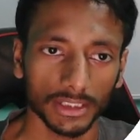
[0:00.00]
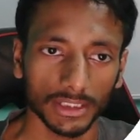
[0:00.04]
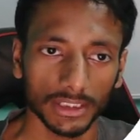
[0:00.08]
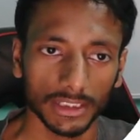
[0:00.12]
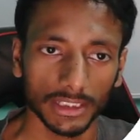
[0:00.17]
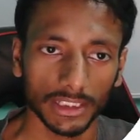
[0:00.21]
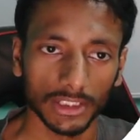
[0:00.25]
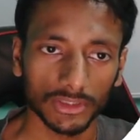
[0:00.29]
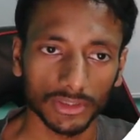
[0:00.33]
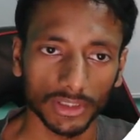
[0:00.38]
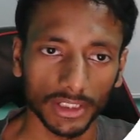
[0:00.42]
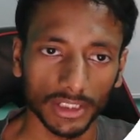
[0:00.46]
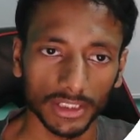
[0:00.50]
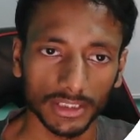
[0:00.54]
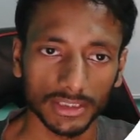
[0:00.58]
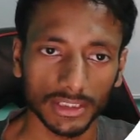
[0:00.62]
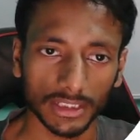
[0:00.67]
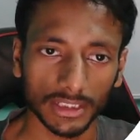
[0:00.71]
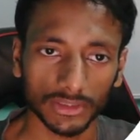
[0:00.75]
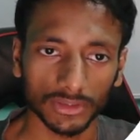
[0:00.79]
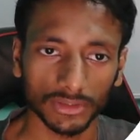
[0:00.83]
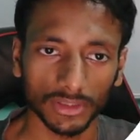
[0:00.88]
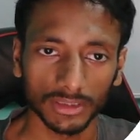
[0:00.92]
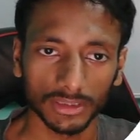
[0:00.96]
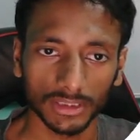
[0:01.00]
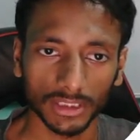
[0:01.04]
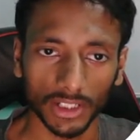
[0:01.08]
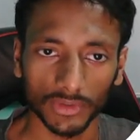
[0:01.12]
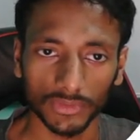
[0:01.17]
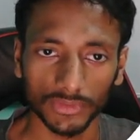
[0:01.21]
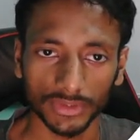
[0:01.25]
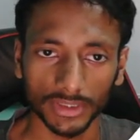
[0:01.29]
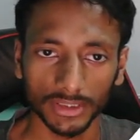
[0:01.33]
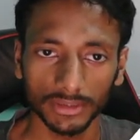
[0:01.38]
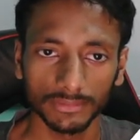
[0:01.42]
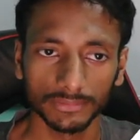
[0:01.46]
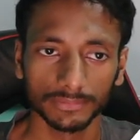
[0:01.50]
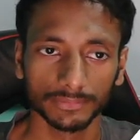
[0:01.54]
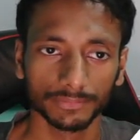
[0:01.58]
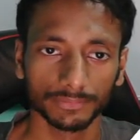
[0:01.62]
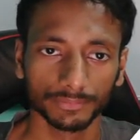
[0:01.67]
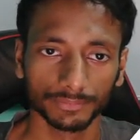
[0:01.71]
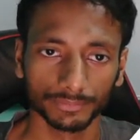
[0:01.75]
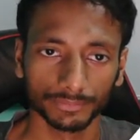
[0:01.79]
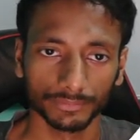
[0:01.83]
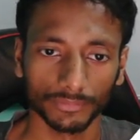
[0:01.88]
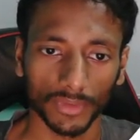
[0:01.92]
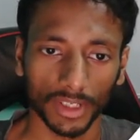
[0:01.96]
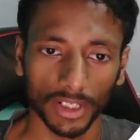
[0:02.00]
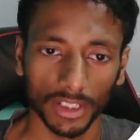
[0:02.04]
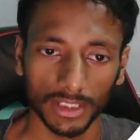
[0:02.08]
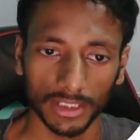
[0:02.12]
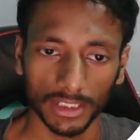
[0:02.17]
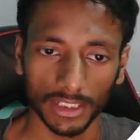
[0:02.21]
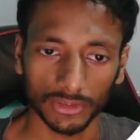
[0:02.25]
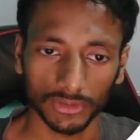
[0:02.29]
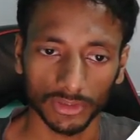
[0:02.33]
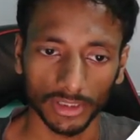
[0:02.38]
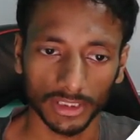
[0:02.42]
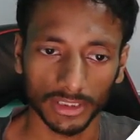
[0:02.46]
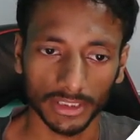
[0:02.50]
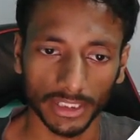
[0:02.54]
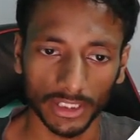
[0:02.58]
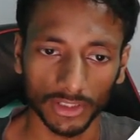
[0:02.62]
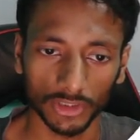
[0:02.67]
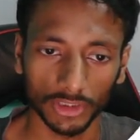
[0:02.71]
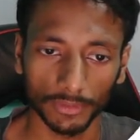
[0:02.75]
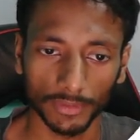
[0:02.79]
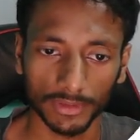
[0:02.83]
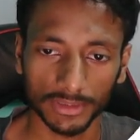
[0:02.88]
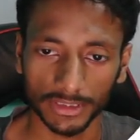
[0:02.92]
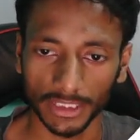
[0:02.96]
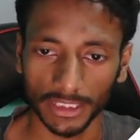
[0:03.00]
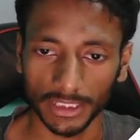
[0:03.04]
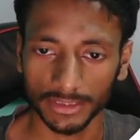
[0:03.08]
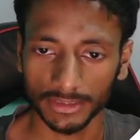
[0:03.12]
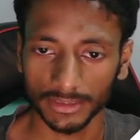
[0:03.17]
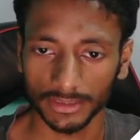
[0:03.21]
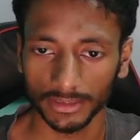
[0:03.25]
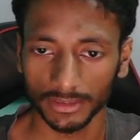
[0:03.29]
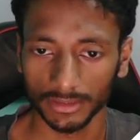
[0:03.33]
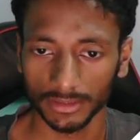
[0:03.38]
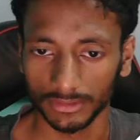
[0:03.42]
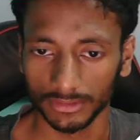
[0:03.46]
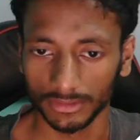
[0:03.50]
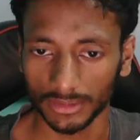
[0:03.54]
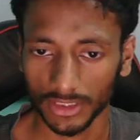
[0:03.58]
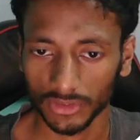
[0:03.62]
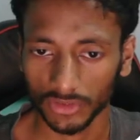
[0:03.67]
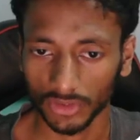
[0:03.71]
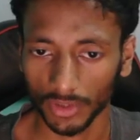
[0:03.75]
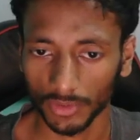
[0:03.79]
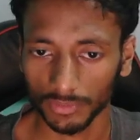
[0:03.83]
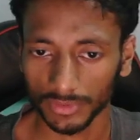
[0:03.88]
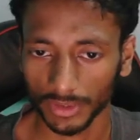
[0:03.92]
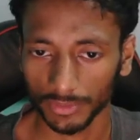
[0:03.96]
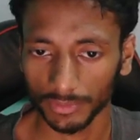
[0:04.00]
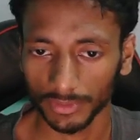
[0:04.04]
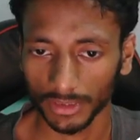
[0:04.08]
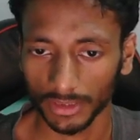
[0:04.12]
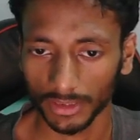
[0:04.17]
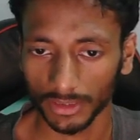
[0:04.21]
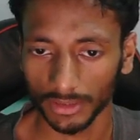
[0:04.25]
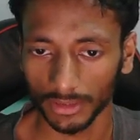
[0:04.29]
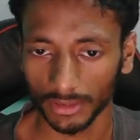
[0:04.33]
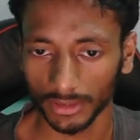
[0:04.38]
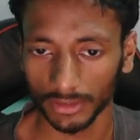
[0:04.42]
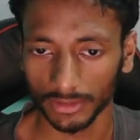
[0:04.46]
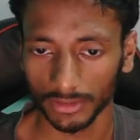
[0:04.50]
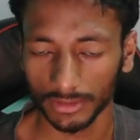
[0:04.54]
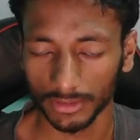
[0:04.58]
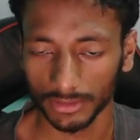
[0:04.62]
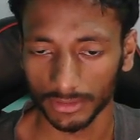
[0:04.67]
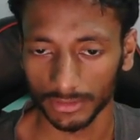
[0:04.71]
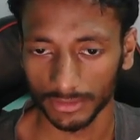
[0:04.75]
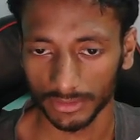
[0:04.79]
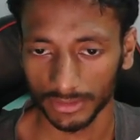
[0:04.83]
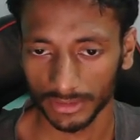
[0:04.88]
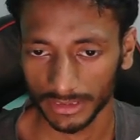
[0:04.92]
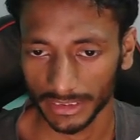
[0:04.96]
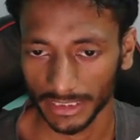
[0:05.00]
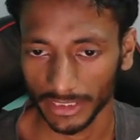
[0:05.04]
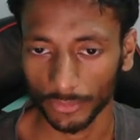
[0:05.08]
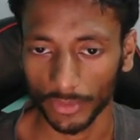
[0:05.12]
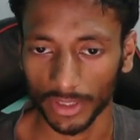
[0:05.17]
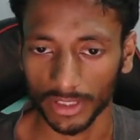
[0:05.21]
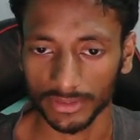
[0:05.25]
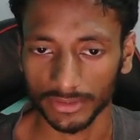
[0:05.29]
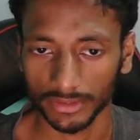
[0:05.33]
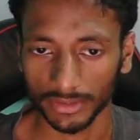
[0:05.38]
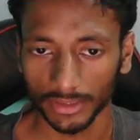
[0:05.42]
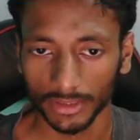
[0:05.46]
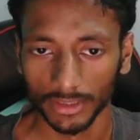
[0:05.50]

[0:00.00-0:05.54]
Here it is actually 1000, here actually 10 to the power 6. Just observe the sequence.